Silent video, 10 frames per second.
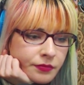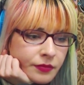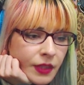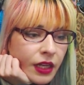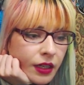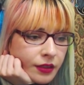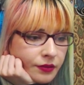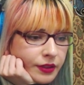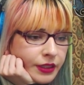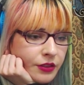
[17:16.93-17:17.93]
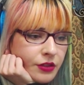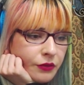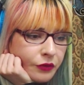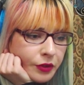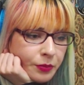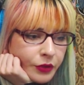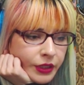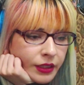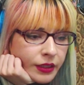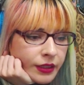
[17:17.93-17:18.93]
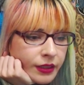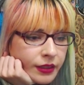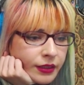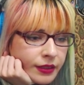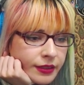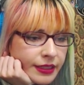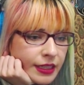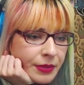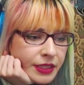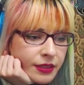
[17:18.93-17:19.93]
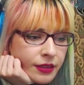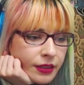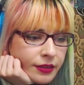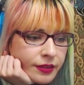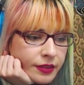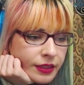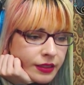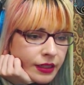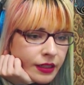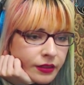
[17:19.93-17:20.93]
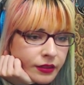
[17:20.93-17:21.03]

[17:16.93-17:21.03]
Ah, there's the footprint. Damn, I did not see that.